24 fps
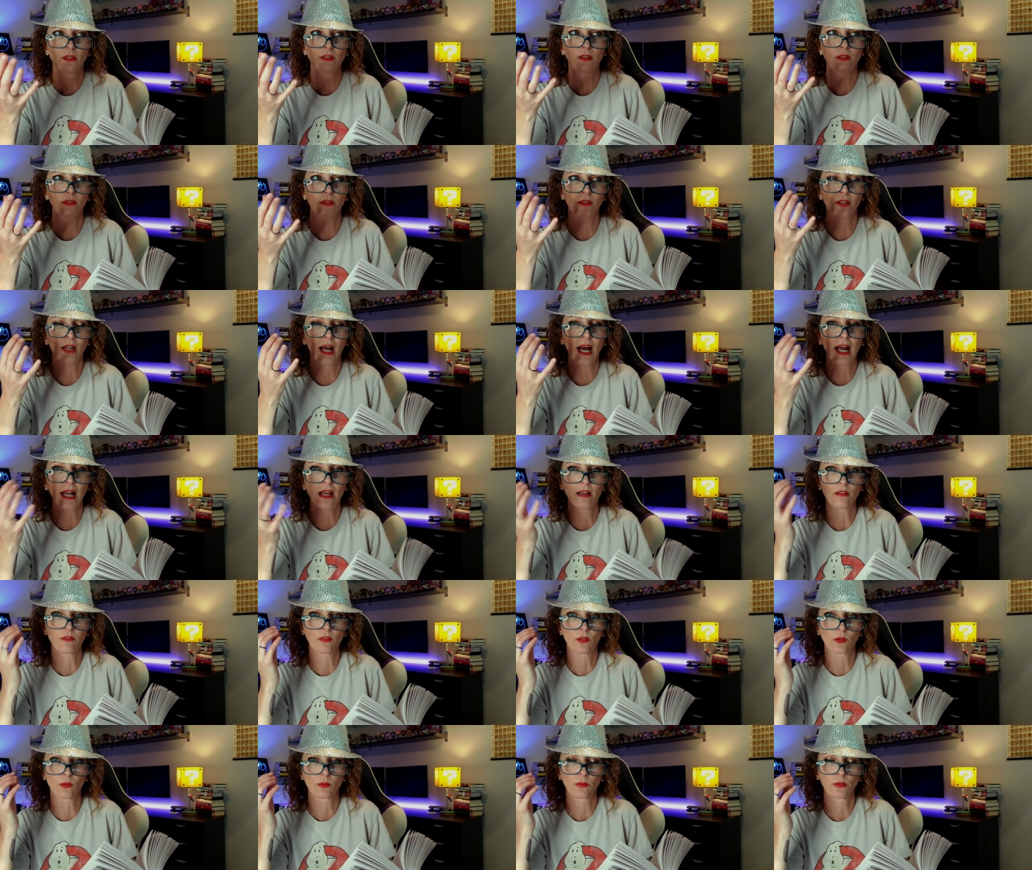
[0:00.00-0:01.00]
You're not
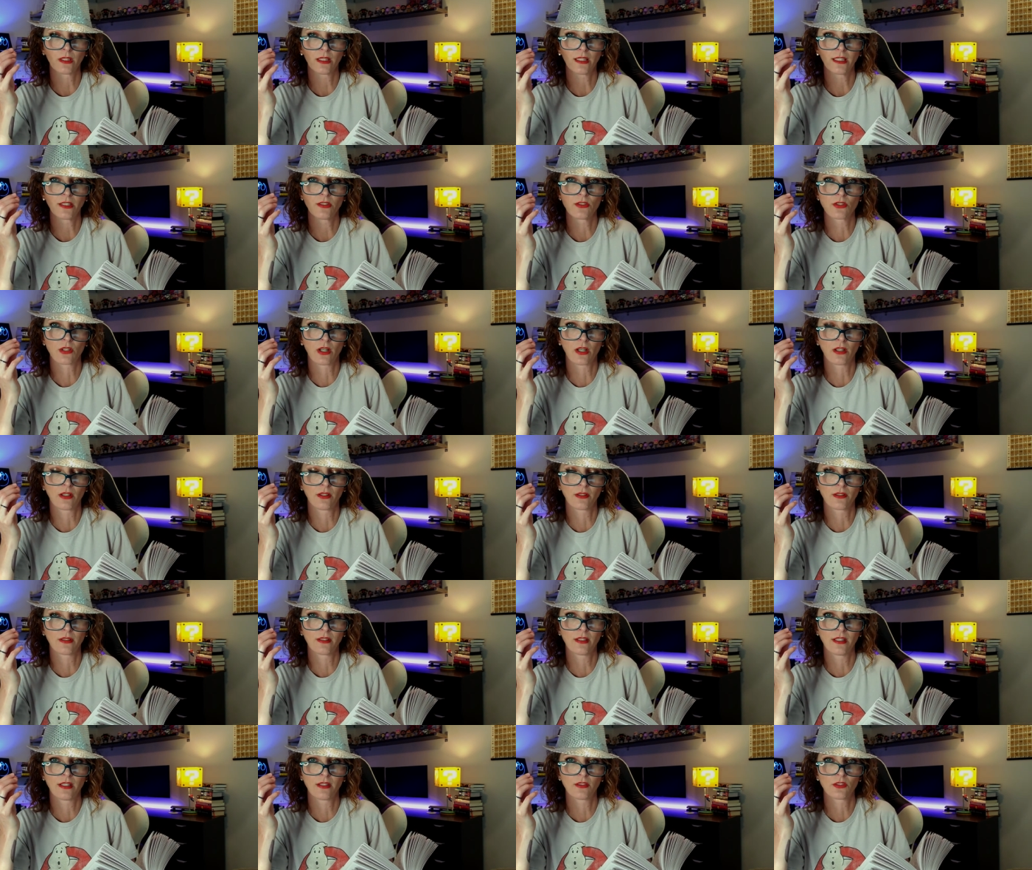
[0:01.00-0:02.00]
ever really
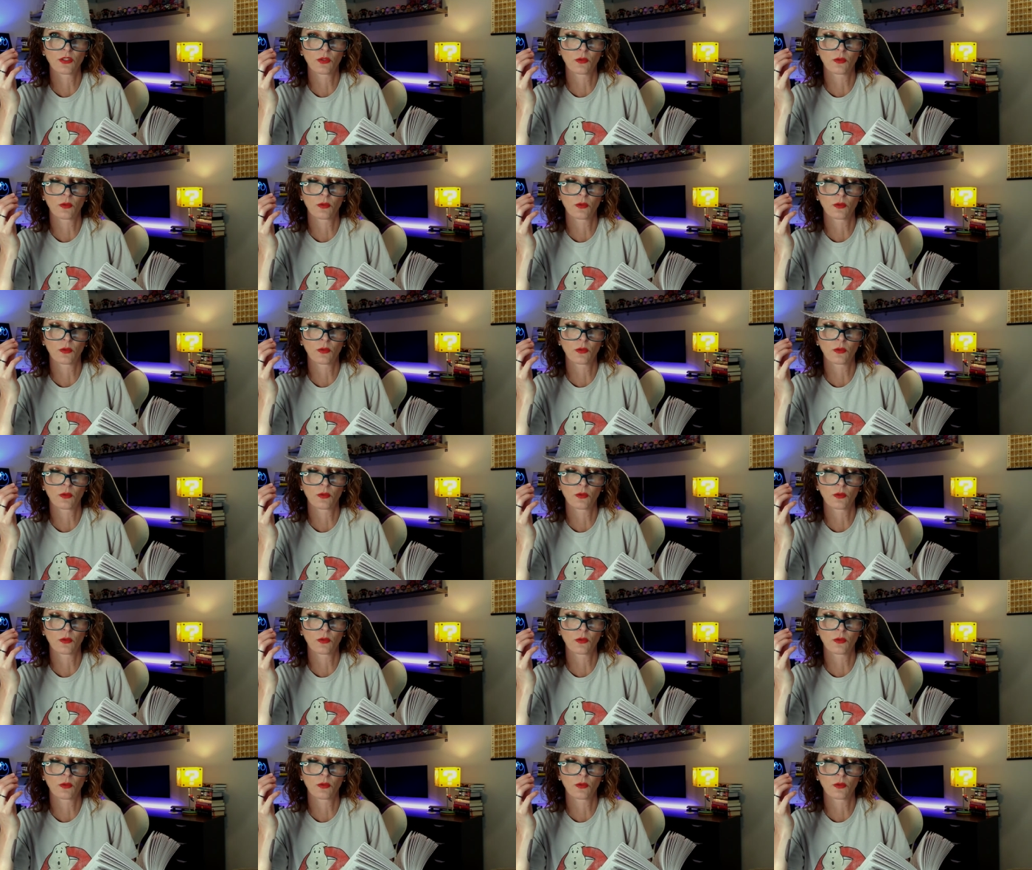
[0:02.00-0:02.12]
drawn